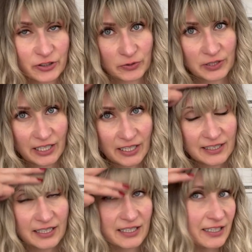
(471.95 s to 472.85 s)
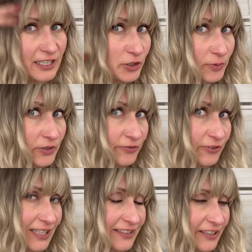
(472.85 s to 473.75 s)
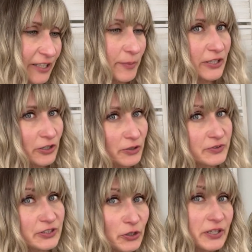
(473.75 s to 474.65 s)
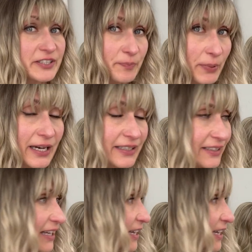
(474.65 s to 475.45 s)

so they are a little bit flat here, but not as bad